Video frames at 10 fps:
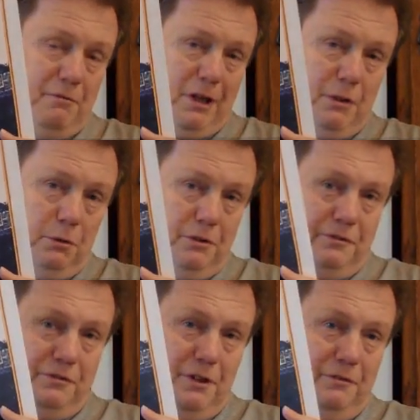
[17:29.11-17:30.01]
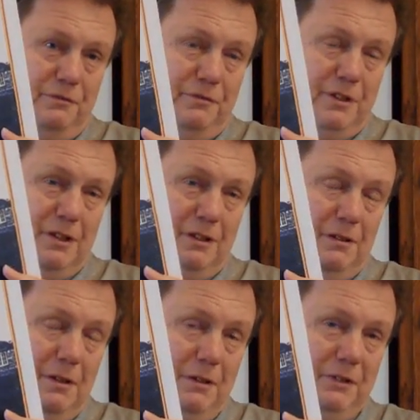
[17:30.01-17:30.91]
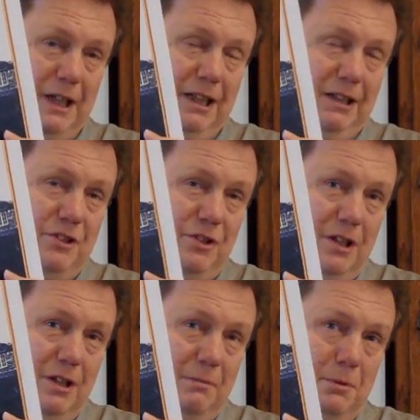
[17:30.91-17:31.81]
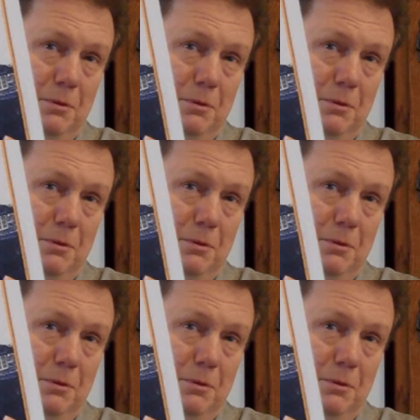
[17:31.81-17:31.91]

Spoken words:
record of getting this year, but